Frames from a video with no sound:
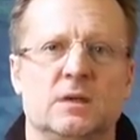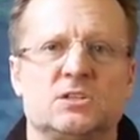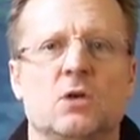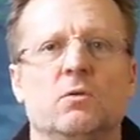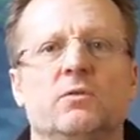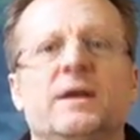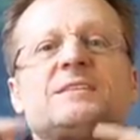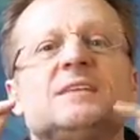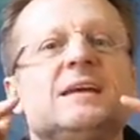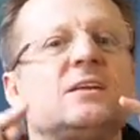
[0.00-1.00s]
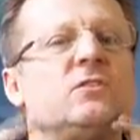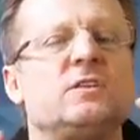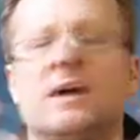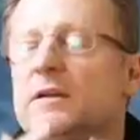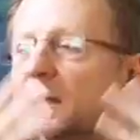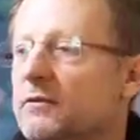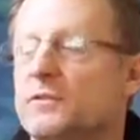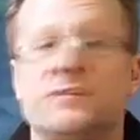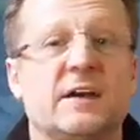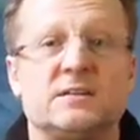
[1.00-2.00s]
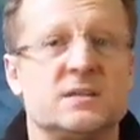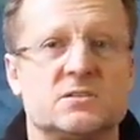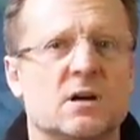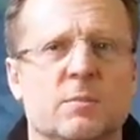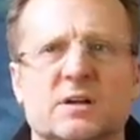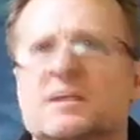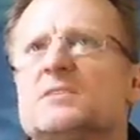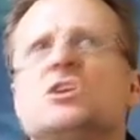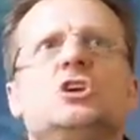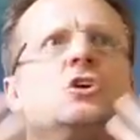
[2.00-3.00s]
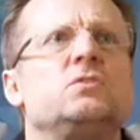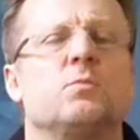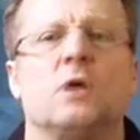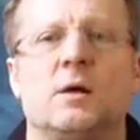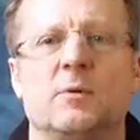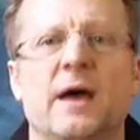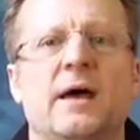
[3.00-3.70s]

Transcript: So that's an interesting. Now the fact is, Starbucks has huge problem.